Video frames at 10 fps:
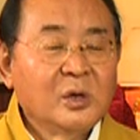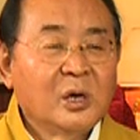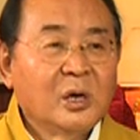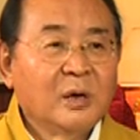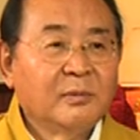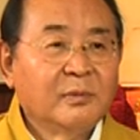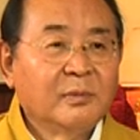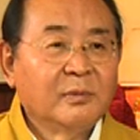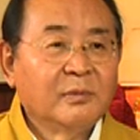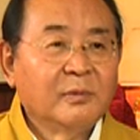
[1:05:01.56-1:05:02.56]
um,
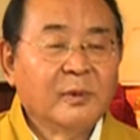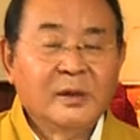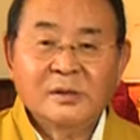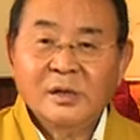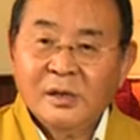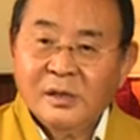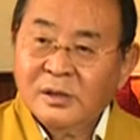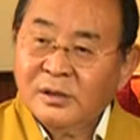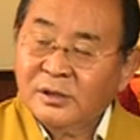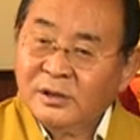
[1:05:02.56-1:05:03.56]
when
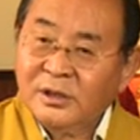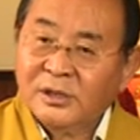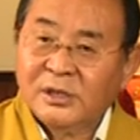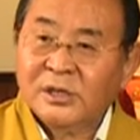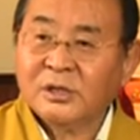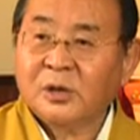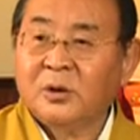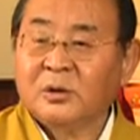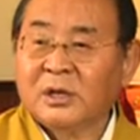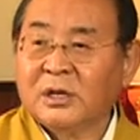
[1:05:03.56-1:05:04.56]
the teachings are
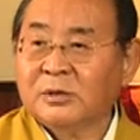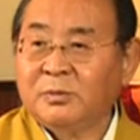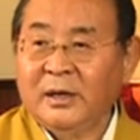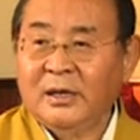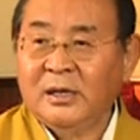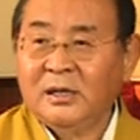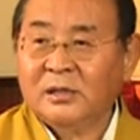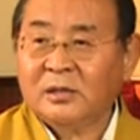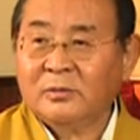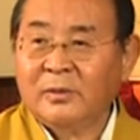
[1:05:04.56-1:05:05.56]
not
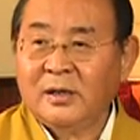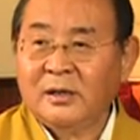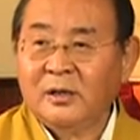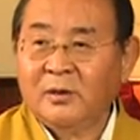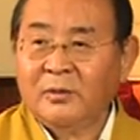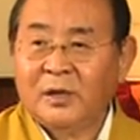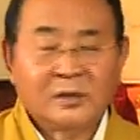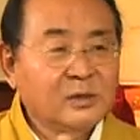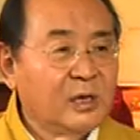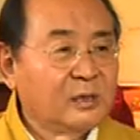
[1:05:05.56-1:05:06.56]
explained, when you know
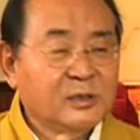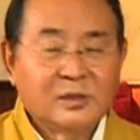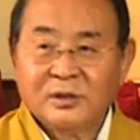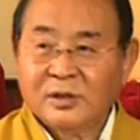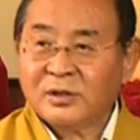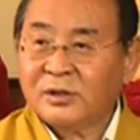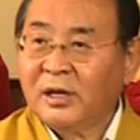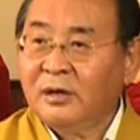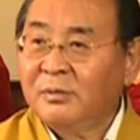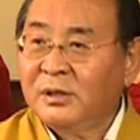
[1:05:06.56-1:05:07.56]
there's there's just
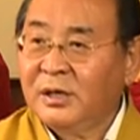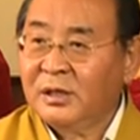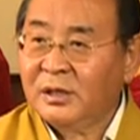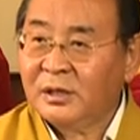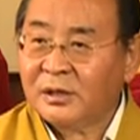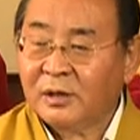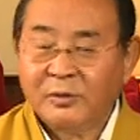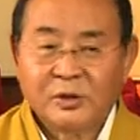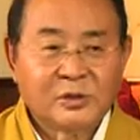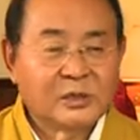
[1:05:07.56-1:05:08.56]
ceremonies and
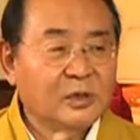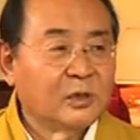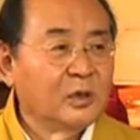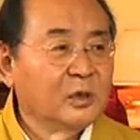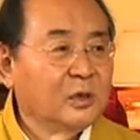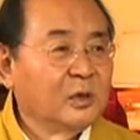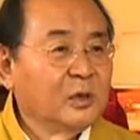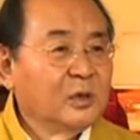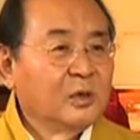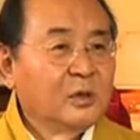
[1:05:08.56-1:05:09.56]
we see the
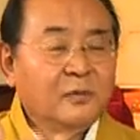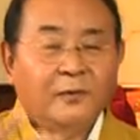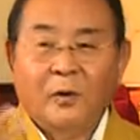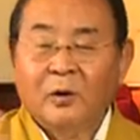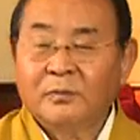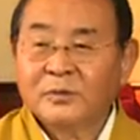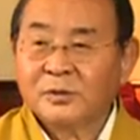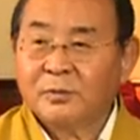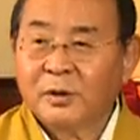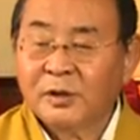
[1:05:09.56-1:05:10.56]

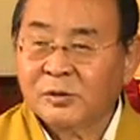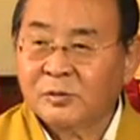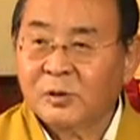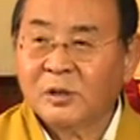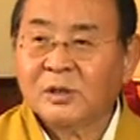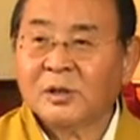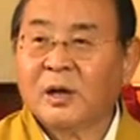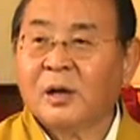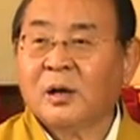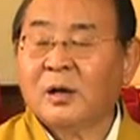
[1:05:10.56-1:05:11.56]
forms, monks doing
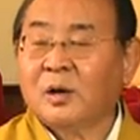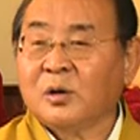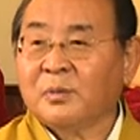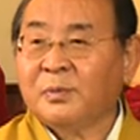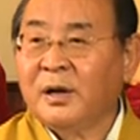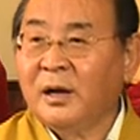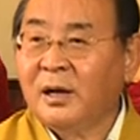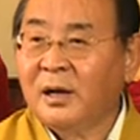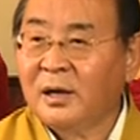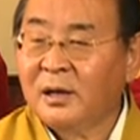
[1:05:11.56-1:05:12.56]
uh, a lot of
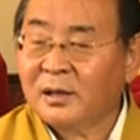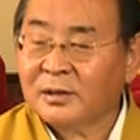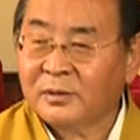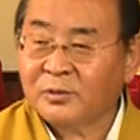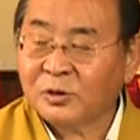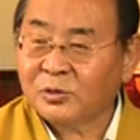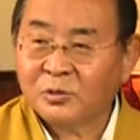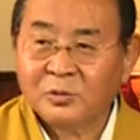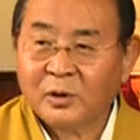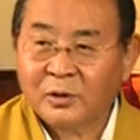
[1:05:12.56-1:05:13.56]
prayers and which you
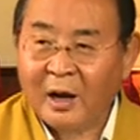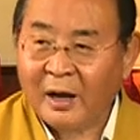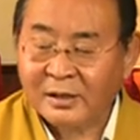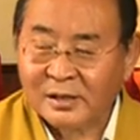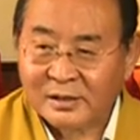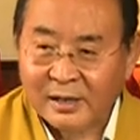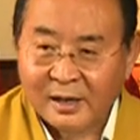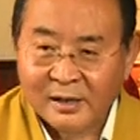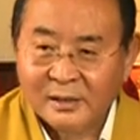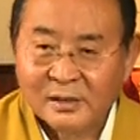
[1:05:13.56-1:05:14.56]
do not
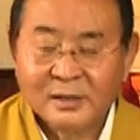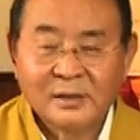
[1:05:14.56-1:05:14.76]
understand.